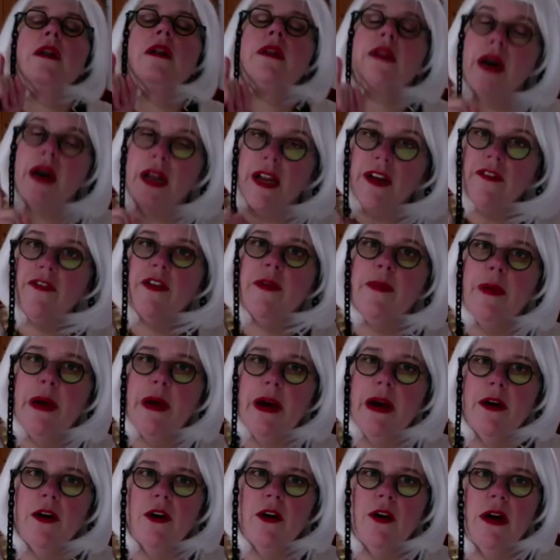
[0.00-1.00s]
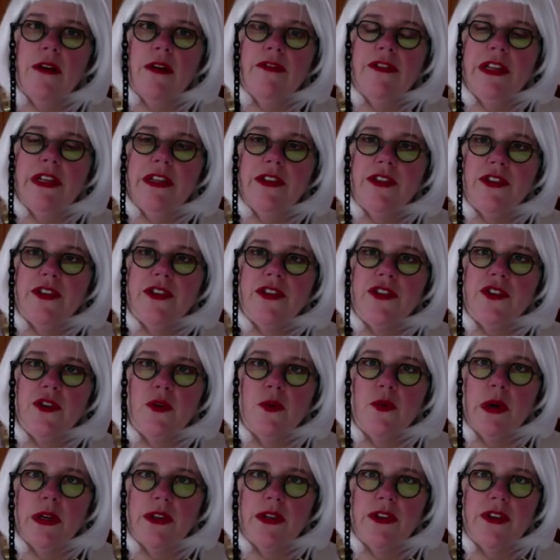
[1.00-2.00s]
Not every paragraph needs a so
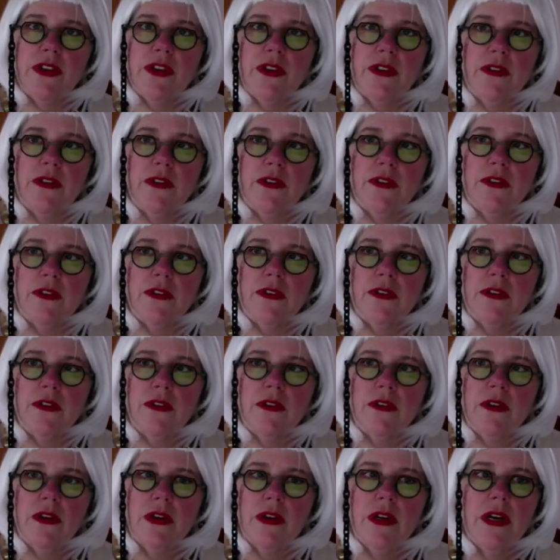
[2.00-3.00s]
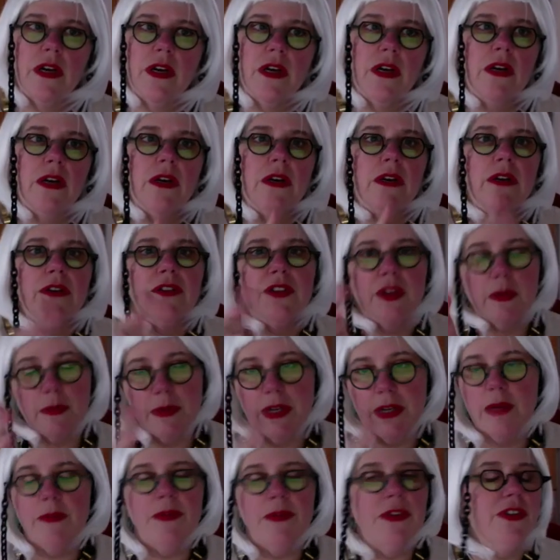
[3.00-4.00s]
what sentence.
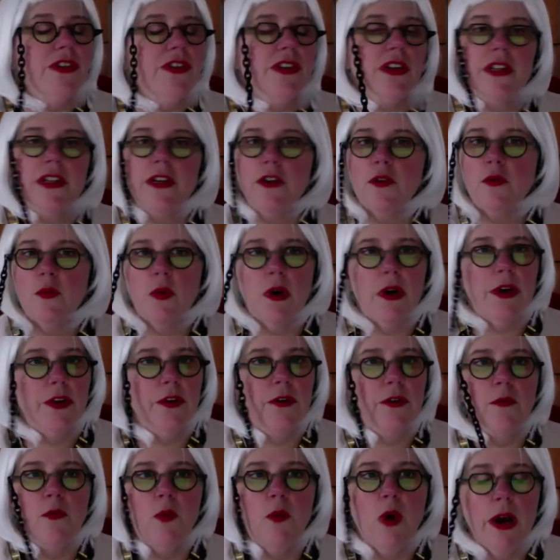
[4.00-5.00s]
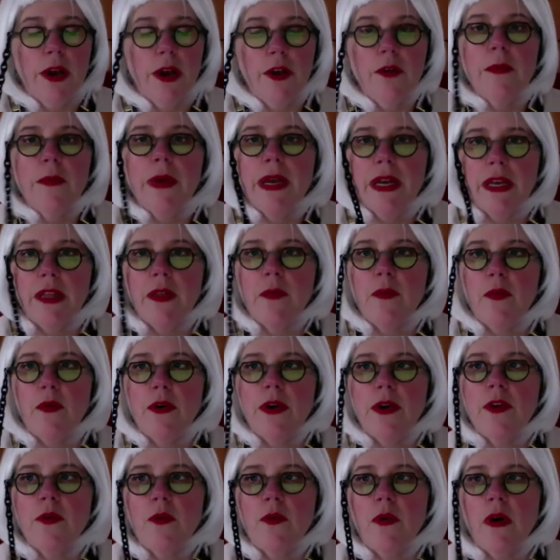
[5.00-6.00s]
Sometimes it's clear why you're making the
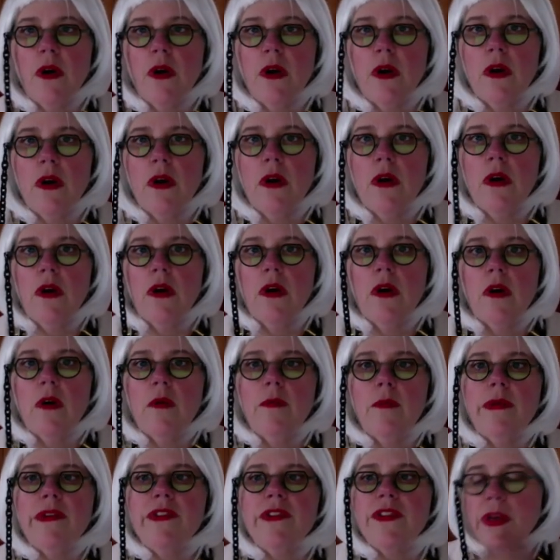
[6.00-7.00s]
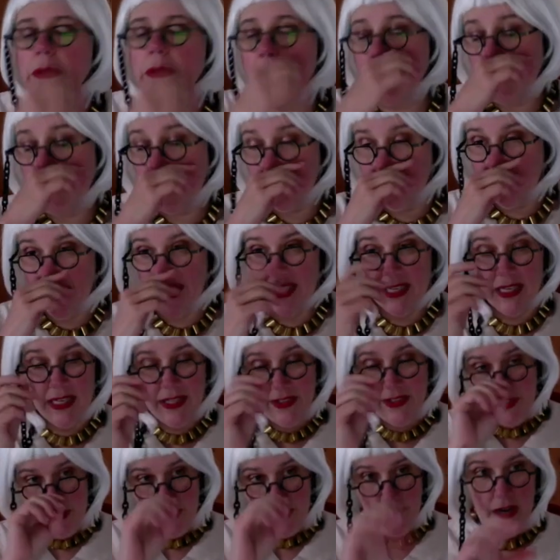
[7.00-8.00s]
point you are. But sometimes
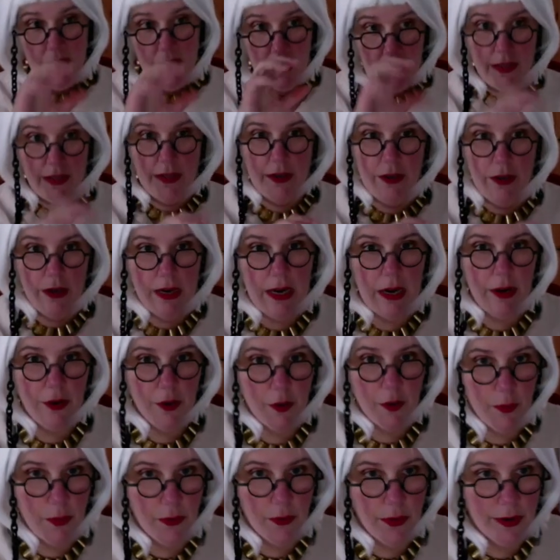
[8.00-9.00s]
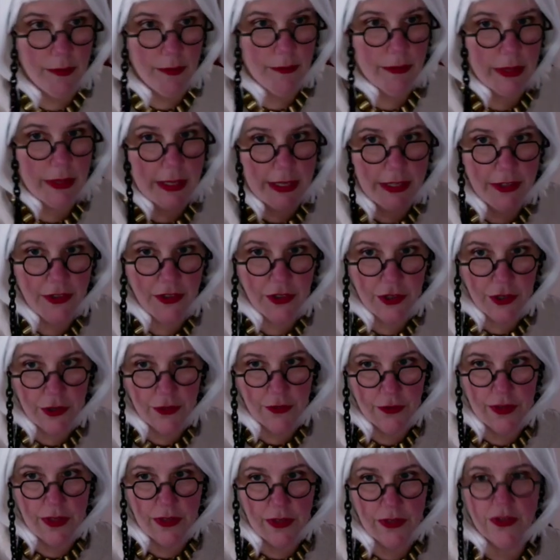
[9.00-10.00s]
it's not clear how your point relates to
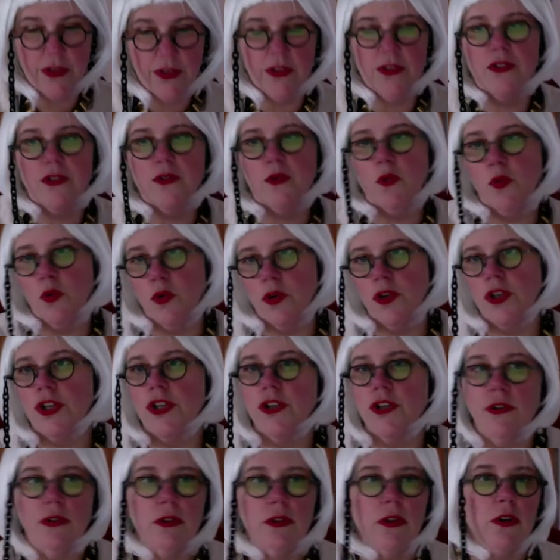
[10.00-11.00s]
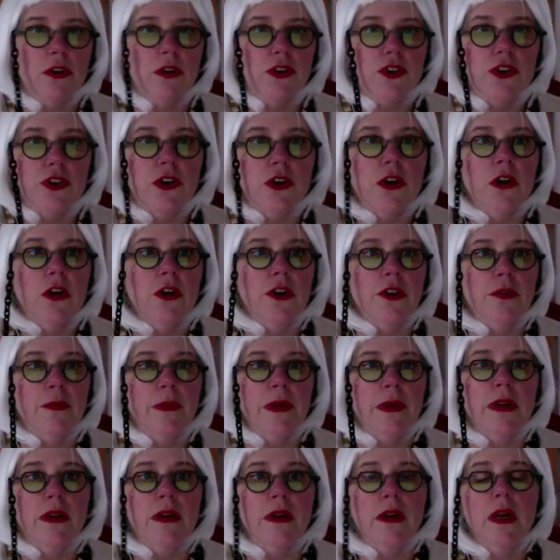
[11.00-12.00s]
your thesis or to your larger
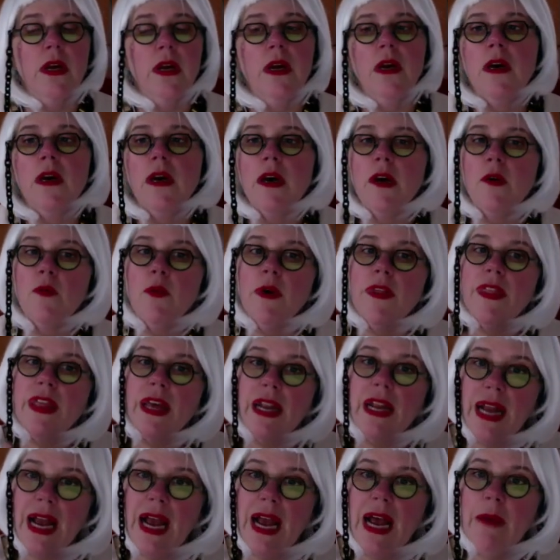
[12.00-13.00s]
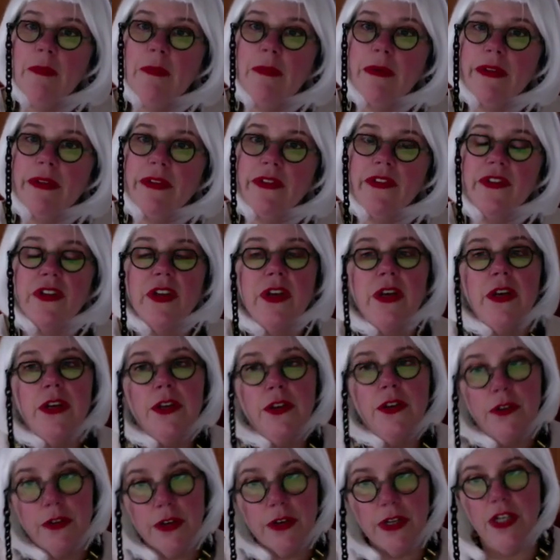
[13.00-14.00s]
argument. And when that happens,
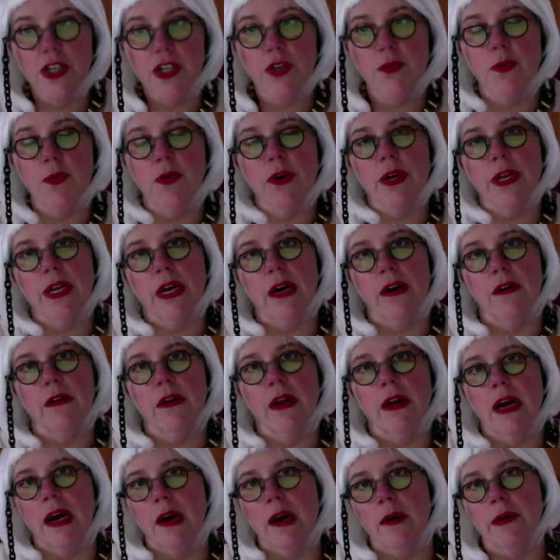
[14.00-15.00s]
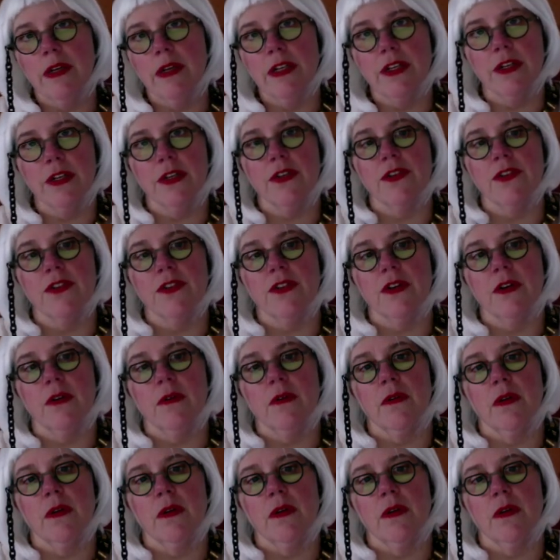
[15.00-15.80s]
you need to point out how it does so.